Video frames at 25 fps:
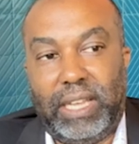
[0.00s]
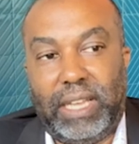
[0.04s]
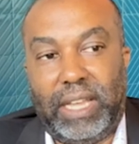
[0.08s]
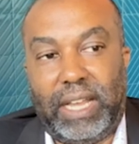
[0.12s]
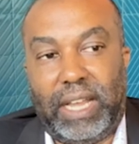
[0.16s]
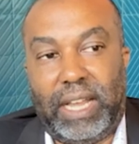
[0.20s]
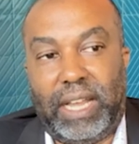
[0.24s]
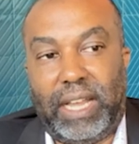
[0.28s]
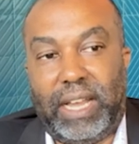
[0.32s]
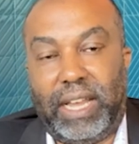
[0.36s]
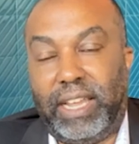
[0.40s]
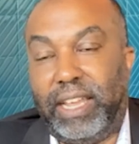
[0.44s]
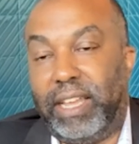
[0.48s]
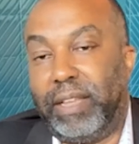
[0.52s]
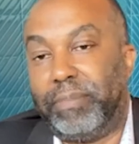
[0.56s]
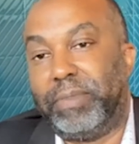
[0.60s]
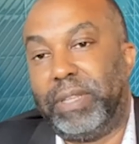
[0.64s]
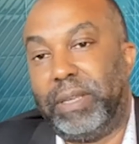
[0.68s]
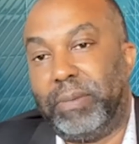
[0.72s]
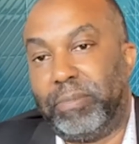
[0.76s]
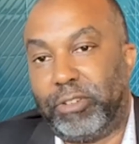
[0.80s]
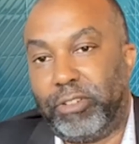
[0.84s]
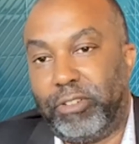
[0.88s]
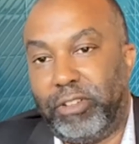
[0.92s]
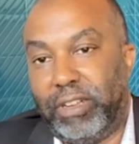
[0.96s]
help
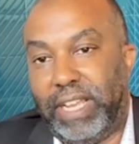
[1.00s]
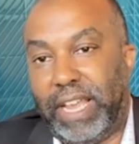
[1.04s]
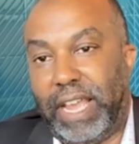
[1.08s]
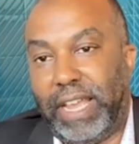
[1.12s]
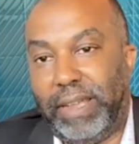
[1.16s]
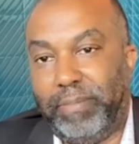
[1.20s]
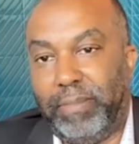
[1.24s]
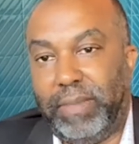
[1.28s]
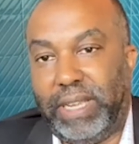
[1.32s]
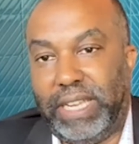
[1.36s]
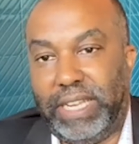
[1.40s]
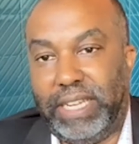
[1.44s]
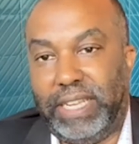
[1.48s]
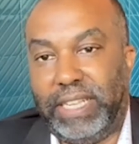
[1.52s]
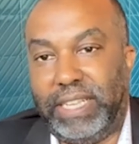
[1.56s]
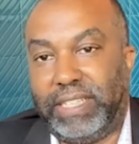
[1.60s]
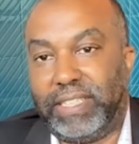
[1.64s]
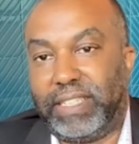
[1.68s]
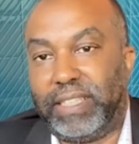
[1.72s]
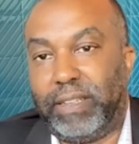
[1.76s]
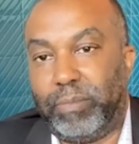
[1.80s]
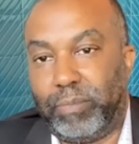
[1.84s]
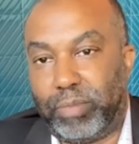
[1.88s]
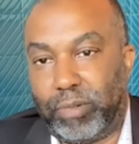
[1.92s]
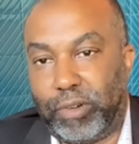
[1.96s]
them create
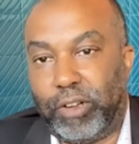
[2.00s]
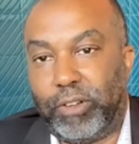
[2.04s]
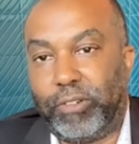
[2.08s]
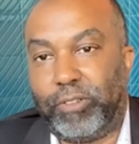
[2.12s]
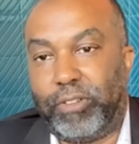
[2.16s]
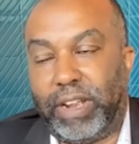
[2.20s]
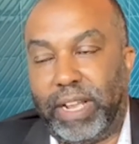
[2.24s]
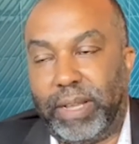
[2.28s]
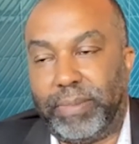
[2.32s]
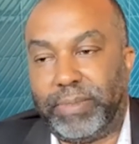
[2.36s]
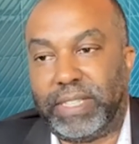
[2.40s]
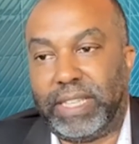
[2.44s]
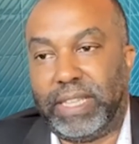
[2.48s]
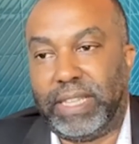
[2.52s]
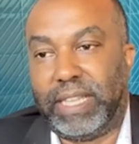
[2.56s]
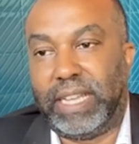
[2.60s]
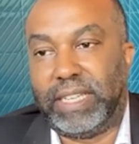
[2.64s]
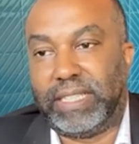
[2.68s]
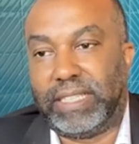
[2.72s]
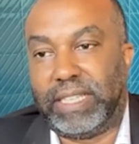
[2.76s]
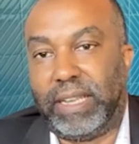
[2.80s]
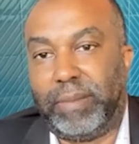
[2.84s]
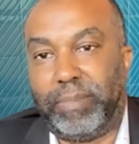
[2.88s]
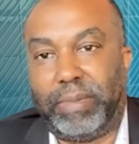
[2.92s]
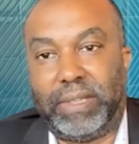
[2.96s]
meetings and programs and
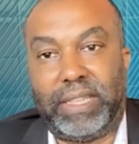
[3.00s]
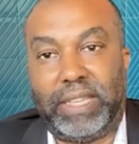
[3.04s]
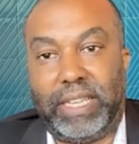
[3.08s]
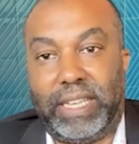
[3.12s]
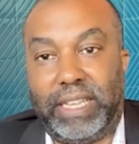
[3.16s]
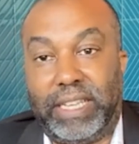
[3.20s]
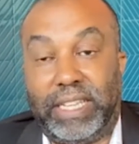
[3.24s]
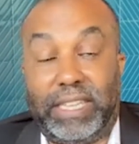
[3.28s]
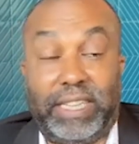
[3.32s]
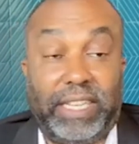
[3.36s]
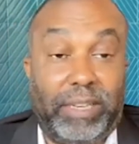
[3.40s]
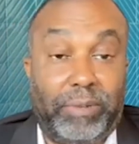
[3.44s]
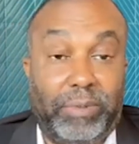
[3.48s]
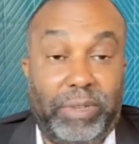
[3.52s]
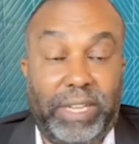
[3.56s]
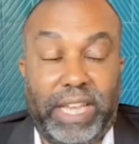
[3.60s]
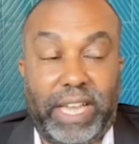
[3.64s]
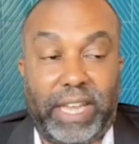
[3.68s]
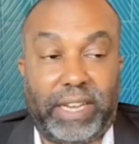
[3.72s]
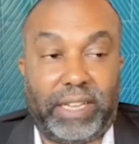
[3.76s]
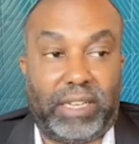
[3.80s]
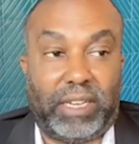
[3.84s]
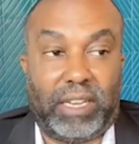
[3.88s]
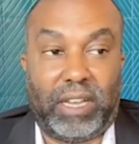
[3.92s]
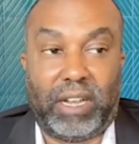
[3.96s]
that type of thing. And then we
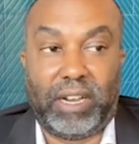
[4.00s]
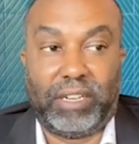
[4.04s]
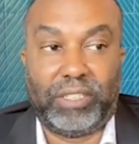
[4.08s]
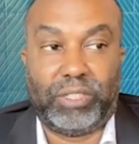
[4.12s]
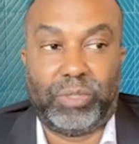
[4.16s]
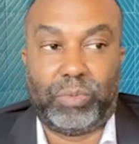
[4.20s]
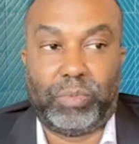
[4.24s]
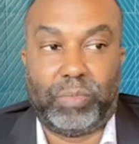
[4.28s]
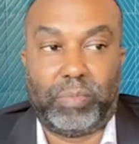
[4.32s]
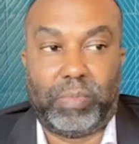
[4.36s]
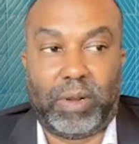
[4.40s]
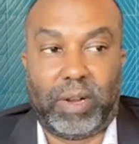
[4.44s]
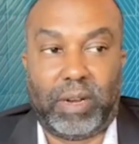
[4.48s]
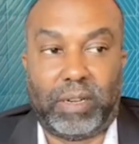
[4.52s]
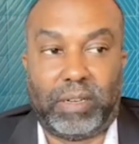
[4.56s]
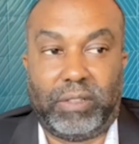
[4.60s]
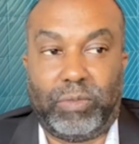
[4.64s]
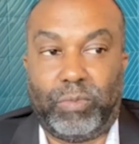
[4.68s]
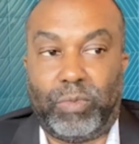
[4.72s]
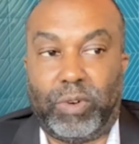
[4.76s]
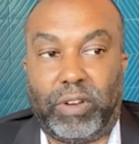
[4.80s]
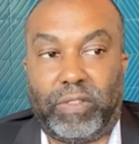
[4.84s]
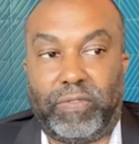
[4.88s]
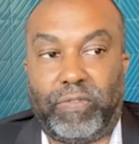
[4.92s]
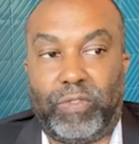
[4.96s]
had a large part of the
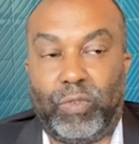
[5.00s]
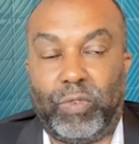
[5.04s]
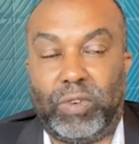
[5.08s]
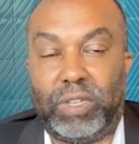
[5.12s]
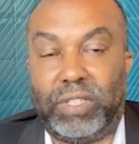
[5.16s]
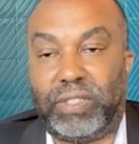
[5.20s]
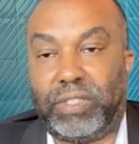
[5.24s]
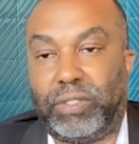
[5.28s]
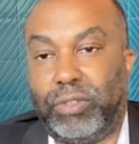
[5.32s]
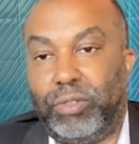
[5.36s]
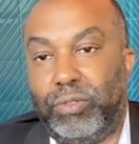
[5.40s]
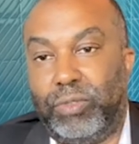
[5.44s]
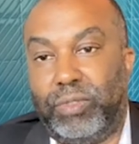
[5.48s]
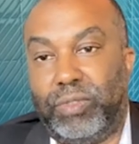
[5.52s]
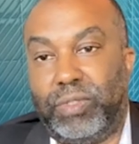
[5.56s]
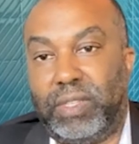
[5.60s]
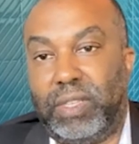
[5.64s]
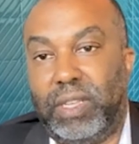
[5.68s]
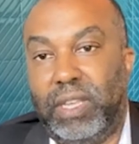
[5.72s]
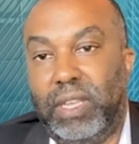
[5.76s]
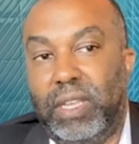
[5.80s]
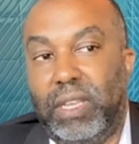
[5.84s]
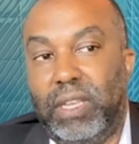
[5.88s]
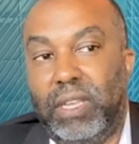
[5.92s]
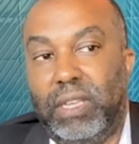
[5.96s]
workforce
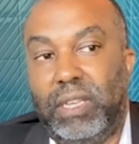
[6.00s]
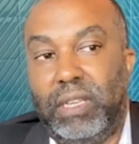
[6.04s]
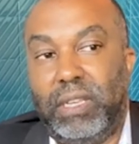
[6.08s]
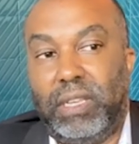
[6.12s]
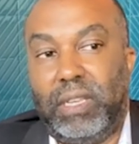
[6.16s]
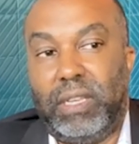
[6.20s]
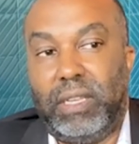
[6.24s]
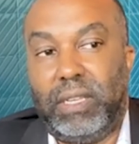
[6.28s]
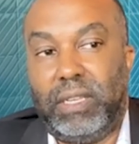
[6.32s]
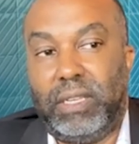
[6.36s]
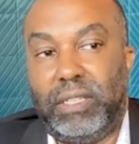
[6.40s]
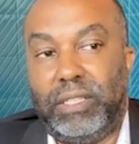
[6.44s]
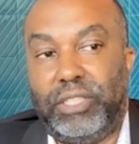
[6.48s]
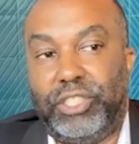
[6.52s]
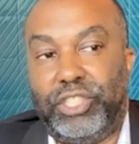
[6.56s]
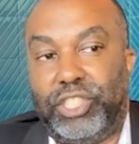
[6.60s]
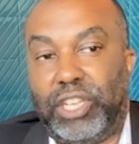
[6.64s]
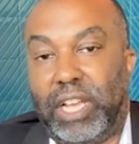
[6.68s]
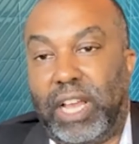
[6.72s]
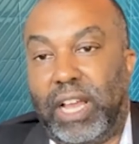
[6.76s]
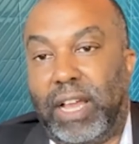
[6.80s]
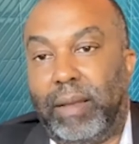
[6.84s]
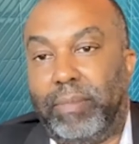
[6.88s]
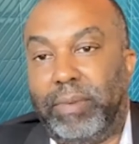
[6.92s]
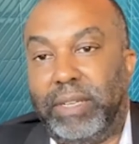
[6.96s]
whose
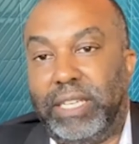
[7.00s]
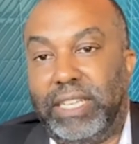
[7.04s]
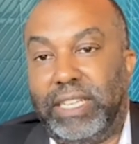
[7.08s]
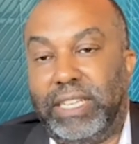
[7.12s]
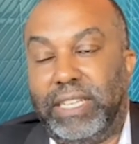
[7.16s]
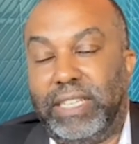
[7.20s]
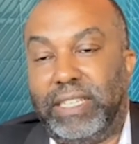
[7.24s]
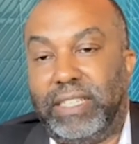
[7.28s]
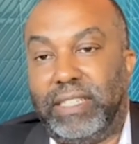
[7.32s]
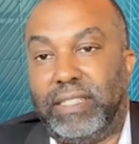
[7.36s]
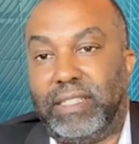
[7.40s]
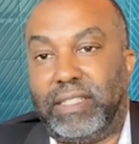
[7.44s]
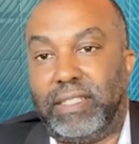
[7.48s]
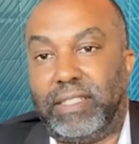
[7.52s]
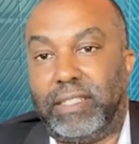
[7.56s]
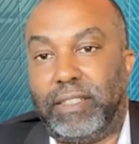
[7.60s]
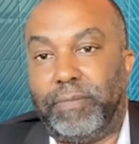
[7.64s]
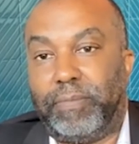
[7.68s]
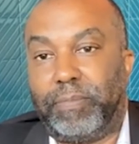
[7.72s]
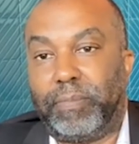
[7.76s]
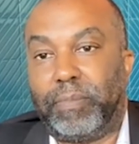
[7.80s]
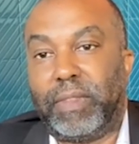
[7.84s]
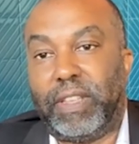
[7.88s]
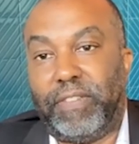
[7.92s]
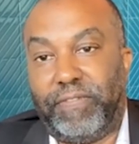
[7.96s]
job is
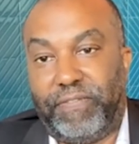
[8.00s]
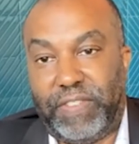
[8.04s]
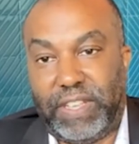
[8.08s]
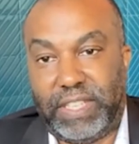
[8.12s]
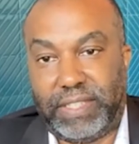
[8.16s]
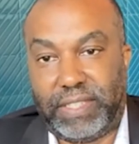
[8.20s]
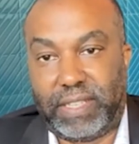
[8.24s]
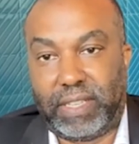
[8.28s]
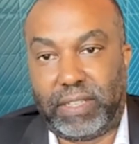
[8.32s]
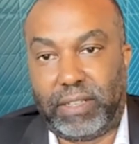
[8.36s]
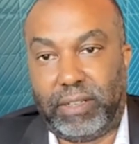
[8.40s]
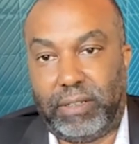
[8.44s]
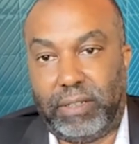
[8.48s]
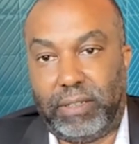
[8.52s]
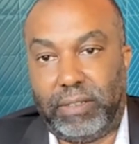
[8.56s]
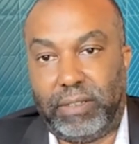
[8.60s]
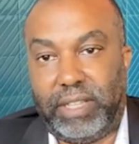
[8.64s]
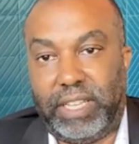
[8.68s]
physical.